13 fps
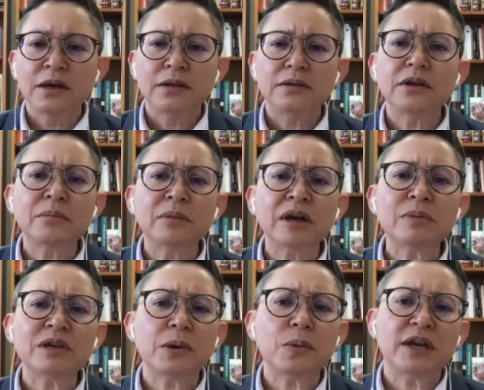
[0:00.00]
there might
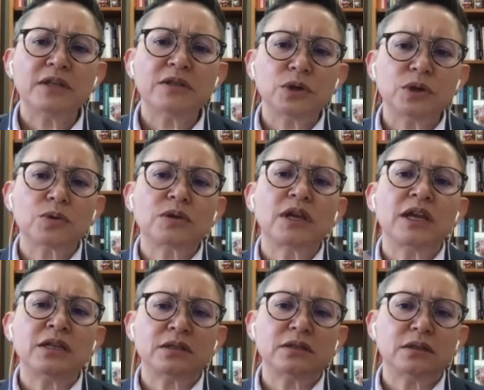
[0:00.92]
be a way to
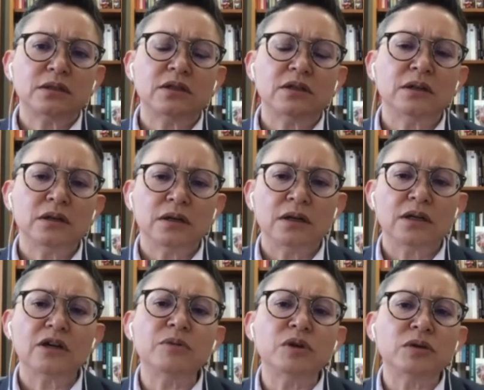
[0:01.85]
create a
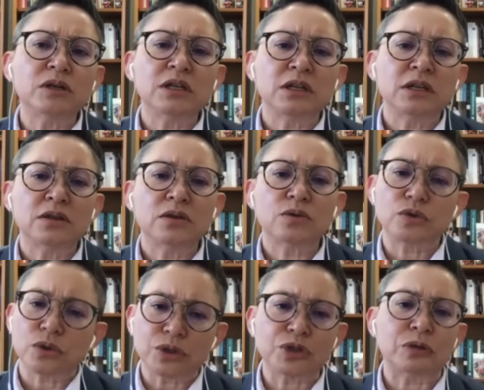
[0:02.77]
community through
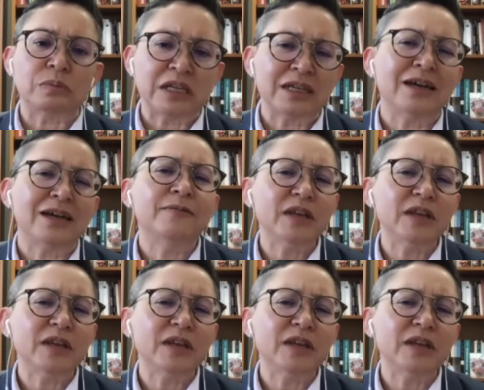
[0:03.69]
social media.